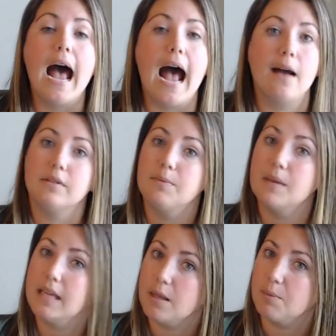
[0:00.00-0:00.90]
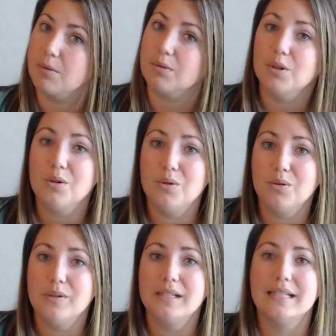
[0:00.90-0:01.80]
I'm going to be getting
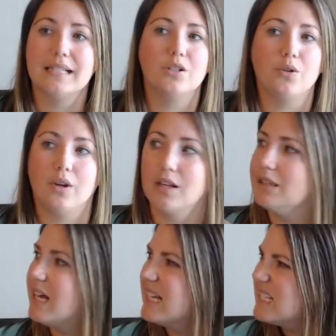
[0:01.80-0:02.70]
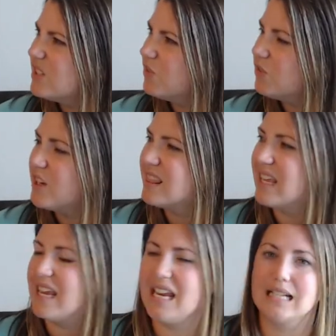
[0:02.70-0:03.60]
balloons and doing lots of different
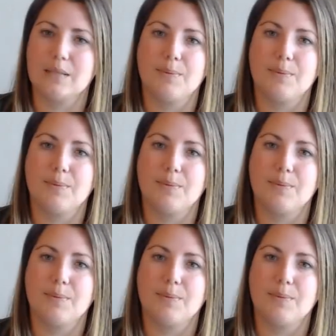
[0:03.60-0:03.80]
things,